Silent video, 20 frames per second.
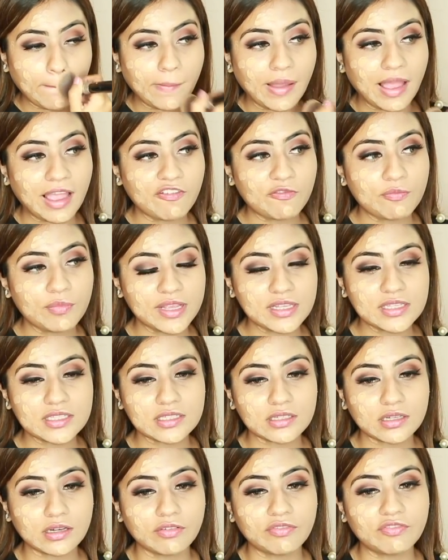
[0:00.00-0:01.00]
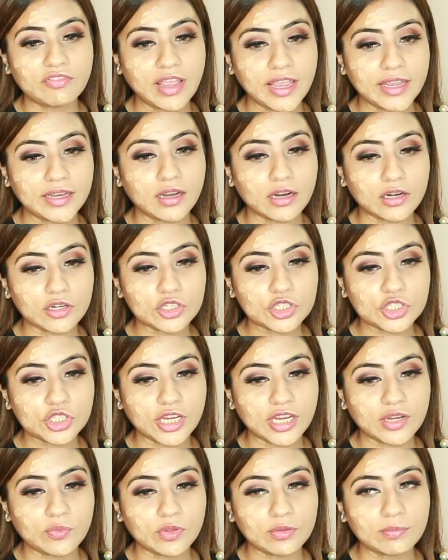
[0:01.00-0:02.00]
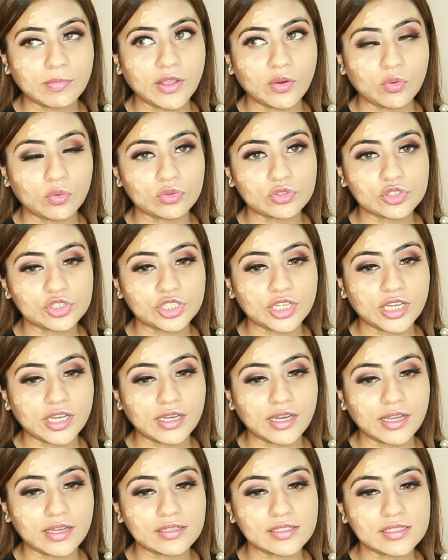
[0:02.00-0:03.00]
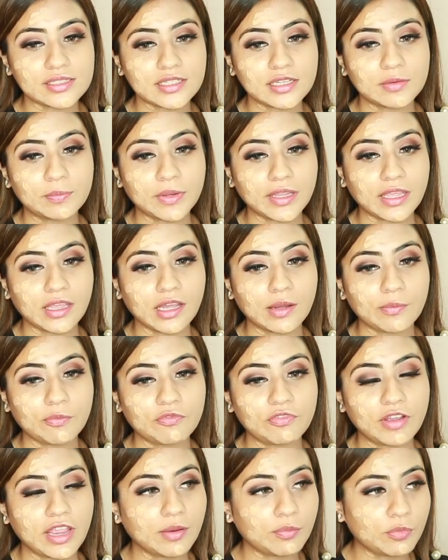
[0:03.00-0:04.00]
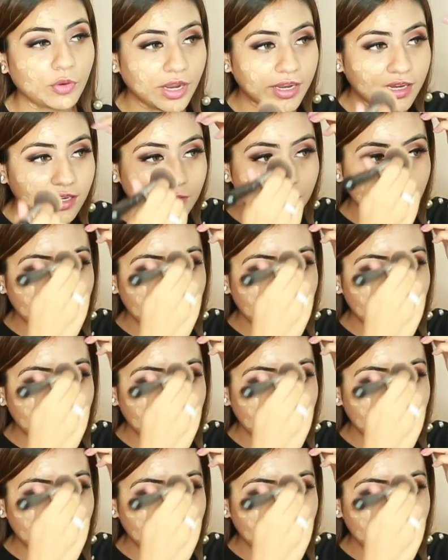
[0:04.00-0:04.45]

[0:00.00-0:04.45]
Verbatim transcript: I've mixed a very dark shade with my own shade and still picking up very bright